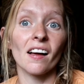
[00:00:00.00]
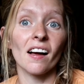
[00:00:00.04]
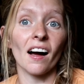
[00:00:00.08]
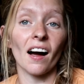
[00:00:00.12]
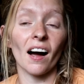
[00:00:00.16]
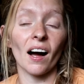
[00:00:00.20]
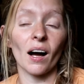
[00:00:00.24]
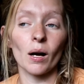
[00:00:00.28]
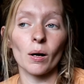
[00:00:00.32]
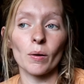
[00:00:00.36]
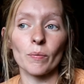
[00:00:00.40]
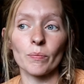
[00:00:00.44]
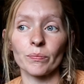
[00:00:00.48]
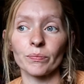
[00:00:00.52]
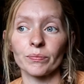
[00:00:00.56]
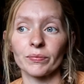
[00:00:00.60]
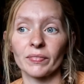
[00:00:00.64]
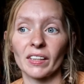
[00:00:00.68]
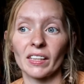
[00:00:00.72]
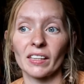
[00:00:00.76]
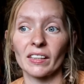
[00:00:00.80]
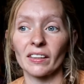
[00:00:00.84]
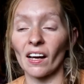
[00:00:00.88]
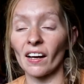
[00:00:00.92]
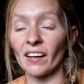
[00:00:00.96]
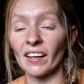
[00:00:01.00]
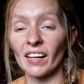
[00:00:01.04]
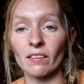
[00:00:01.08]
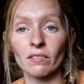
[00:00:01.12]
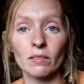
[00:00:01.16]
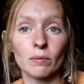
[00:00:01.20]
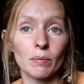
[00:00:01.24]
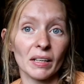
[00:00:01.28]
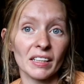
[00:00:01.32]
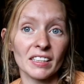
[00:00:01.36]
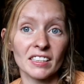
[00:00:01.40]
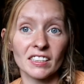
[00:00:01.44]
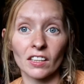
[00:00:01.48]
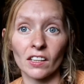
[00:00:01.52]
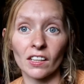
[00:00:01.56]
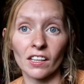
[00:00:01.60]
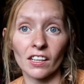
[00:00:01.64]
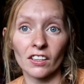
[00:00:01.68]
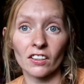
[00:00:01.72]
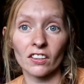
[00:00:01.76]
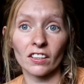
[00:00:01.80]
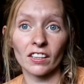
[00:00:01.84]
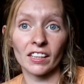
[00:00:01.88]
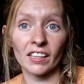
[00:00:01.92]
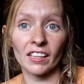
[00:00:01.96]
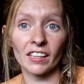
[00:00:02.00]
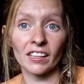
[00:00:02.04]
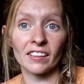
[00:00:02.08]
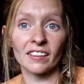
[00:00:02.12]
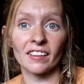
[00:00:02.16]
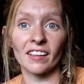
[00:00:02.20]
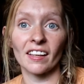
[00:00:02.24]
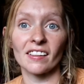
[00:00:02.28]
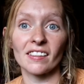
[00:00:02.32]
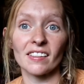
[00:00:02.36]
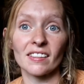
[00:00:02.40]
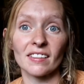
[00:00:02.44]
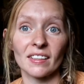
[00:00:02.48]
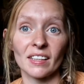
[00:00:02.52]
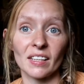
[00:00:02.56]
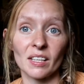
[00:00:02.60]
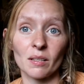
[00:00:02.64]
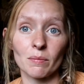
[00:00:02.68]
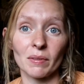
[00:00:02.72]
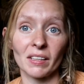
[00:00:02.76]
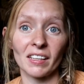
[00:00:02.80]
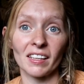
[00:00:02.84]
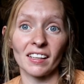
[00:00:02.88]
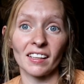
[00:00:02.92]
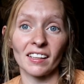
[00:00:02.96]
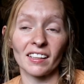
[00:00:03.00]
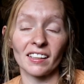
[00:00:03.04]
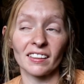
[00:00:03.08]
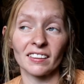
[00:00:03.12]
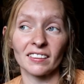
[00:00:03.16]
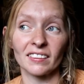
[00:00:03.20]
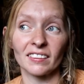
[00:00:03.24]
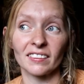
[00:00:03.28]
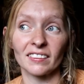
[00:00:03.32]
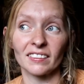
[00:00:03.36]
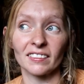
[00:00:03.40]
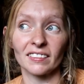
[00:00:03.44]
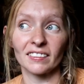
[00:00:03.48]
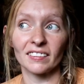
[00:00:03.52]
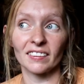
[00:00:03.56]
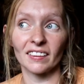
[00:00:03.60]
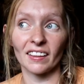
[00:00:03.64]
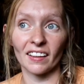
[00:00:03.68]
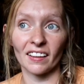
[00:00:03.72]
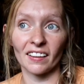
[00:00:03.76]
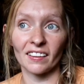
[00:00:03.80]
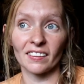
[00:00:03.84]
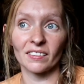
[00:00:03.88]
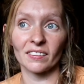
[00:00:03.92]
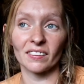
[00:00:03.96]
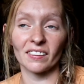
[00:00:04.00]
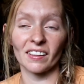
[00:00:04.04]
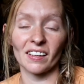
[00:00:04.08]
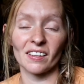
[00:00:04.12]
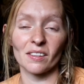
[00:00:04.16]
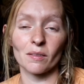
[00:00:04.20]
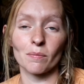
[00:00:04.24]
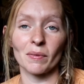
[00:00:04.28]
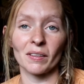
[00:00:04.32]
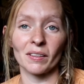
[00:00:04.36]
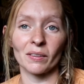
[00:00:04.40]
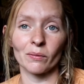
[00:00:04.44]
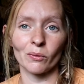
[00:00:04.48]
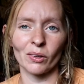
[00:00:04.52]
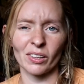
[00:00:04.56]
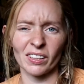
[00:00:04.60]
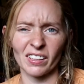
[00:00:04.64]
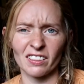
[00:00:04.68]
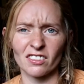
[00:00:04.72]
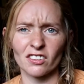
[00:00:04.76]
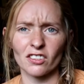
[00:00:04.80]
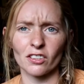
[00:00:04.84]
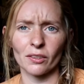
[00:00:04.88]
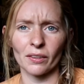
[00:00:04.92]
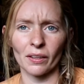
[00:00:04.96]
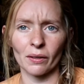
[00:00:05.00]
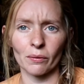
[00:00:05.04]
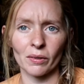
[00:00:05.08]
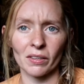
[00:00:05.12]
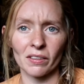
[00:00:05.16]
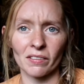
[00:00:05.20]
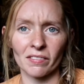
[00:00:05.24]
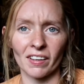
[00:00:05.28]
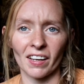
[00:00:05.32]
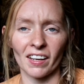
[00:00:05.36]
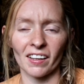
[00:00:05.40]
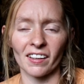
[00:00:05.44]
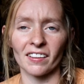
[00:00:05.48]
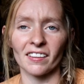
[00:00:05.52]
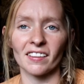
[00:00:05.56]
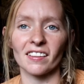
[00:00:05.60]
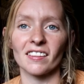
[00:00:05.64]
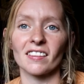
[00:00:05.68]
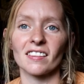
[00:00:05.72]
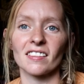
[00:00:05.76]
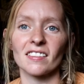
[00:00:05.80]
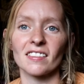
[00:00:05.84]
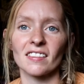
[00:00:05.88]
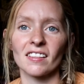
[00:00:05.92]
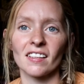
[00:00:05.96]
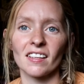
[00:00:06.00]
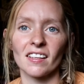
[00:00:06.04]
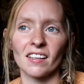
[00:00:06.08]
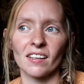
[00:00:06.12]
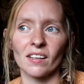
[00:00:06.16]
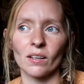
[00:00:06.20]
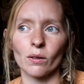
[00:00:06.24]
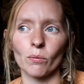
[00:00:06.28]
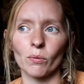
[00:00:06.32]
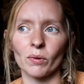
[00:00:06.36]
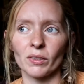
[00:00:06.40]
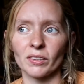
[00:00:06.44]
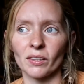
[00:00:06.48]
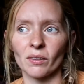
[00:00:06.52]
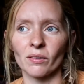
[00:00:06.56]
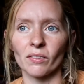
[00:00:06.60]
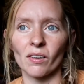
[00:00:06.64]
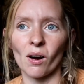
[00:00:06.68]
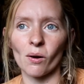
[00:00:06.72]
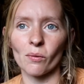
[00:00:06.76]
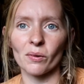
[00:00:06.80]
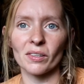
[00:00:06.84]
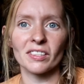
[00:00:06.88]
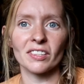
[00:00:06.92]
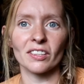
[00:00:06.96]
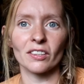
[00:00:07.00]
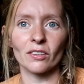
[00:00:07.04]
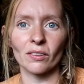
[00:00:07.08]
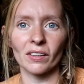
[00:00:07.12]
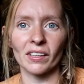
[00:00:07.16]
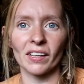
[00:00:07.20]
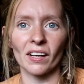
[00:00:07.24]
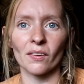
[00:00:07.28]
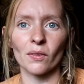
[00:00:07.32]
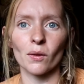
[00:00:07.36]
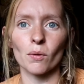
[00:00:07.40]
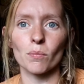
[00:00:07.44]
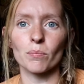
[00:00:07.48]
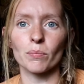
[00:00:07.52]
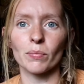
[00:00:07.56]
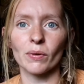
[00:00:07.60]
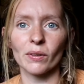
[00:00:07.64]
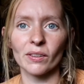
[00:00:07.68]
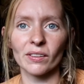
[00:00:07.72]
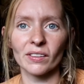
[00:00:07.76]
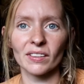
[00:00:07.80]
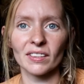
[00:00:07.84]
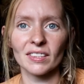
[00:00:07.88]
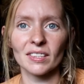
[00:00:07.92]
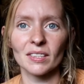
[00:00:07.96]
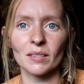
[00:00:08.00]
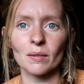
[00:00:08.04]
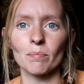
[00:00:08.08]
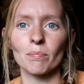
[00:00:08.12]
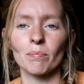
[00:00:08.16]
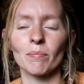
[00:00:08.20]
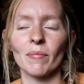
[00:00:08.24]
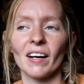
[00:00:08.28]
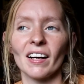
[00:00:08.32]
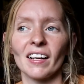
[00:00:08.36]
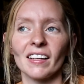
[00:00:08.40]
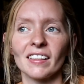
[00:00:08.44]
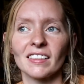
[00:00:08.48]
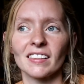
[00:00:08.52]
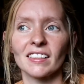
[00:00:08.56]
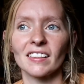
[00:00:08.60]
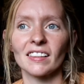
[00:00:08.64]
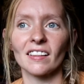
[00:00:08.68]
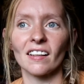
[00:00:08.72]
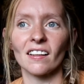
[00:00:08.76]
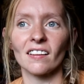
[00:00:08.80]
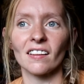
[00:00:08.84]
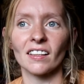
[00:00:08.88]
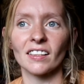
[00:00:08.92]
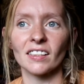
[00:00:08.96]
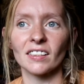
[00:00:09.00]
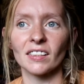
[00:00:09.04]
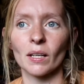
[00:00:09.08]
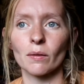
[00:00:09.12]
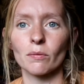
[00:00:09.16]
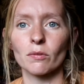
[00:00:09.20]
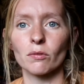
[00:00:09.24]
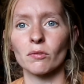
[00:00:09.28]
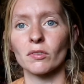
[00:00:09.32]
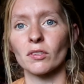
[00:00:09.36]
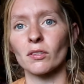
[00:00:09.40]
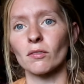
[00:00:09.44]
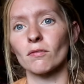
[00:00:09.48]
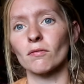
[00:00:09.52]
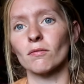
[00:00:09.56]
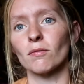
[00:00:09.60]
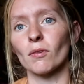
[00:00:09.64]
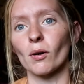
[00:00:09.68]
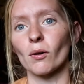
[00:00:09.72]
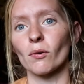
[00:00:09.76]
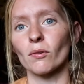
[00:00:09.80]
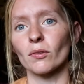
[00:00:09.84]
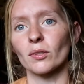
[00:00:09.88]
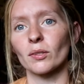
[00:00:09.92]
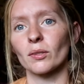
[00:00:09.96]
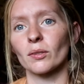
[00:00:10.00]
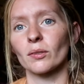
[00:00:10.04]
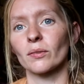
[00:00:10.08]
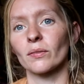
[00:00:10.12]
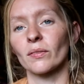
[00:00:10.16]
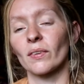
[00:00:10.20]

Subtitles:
Not everybody's going to agree. That's going to be, yeah, that's been one issue that we've had, is we don't always agree on the books, but a lot of times we do vote,